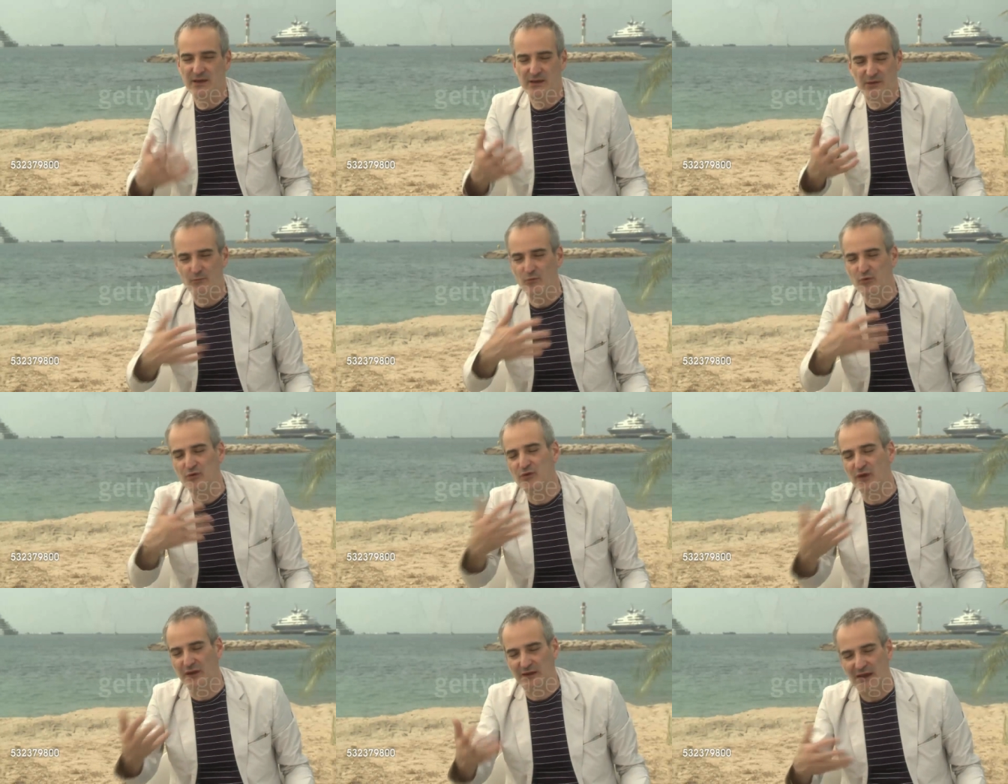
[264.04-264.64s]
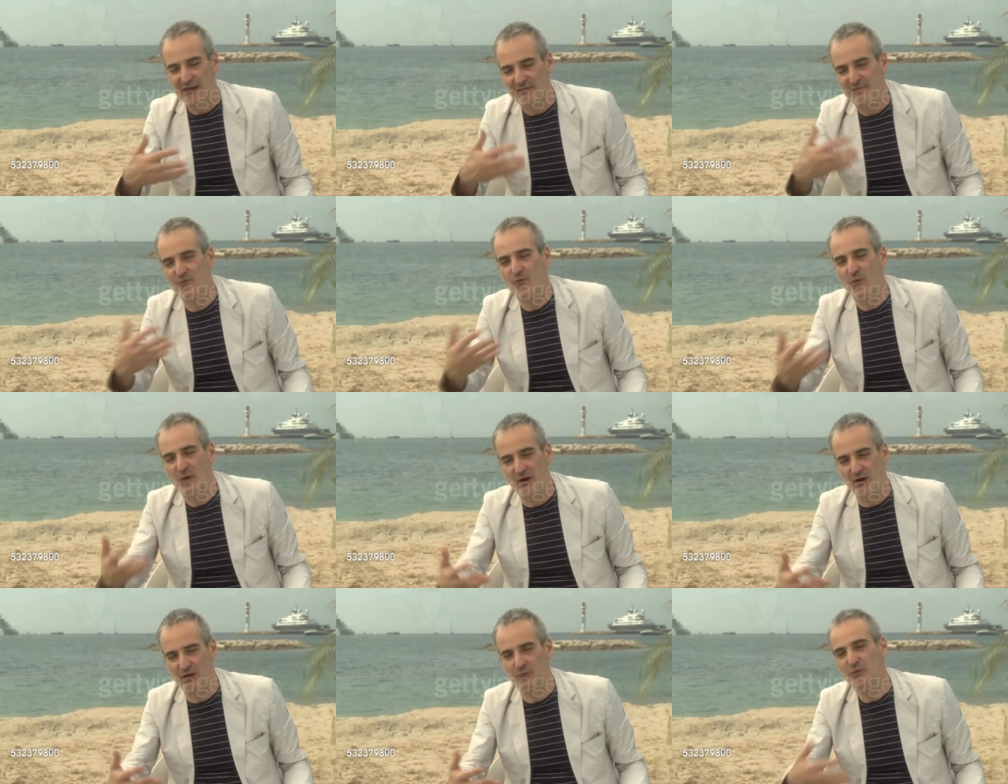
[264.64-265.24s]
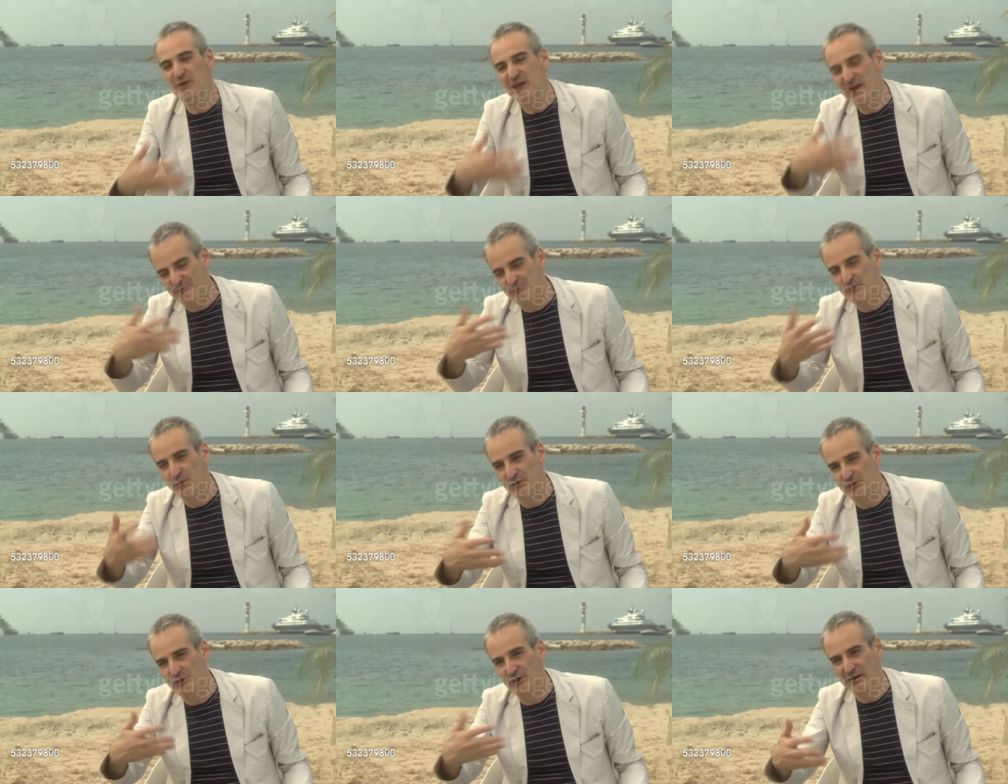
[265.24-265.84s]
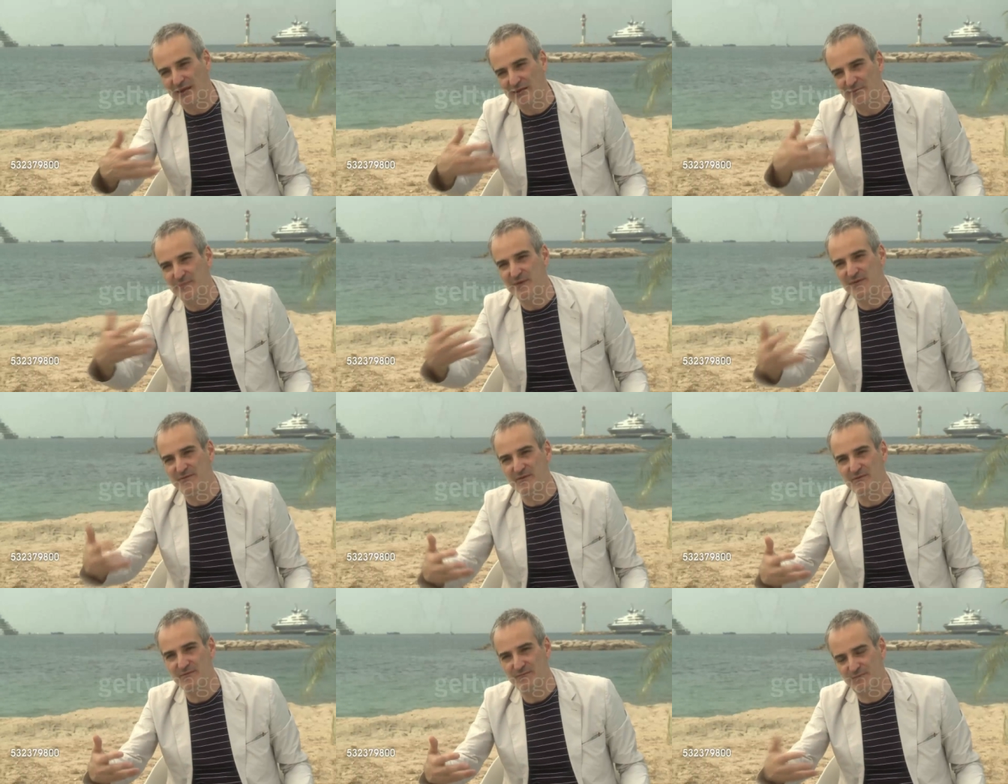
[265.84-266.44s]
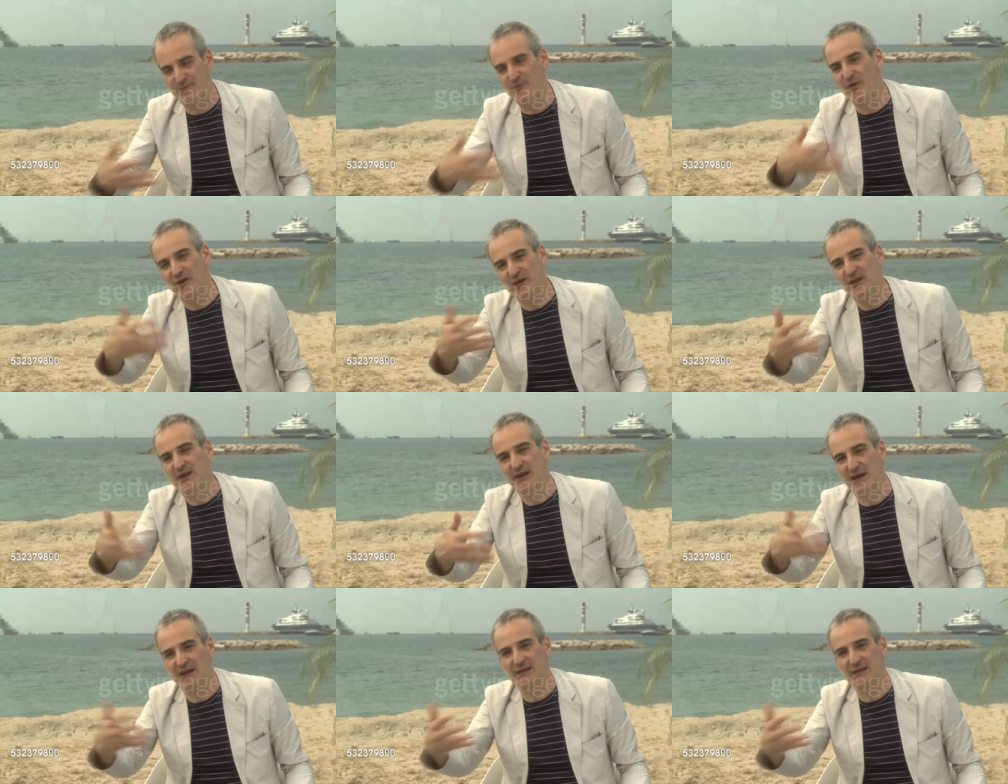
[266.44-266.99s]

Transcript: would not have worked, would not have been funny,